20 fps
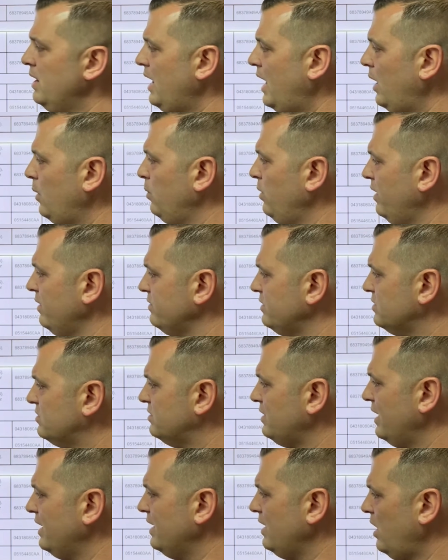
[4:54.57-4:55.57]
I will have to
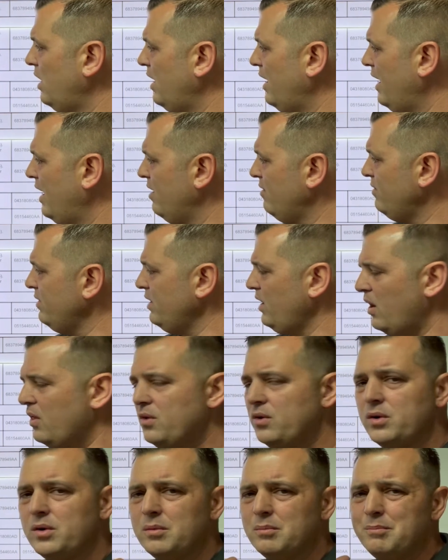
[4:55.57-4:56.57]
say every
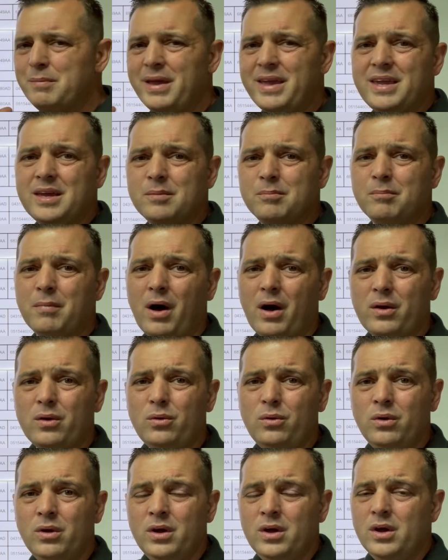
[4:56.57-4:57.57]
other make and
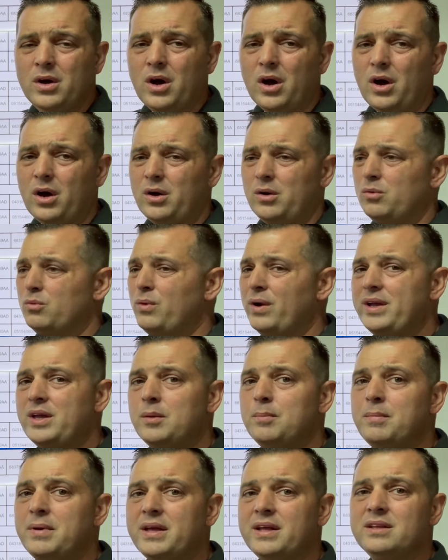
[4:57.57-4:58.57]
model
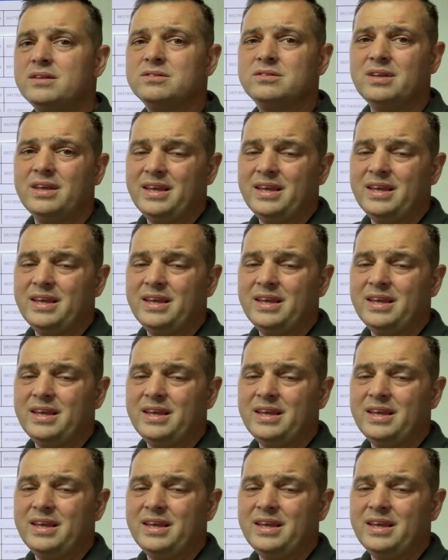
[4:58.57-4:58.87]
recommends,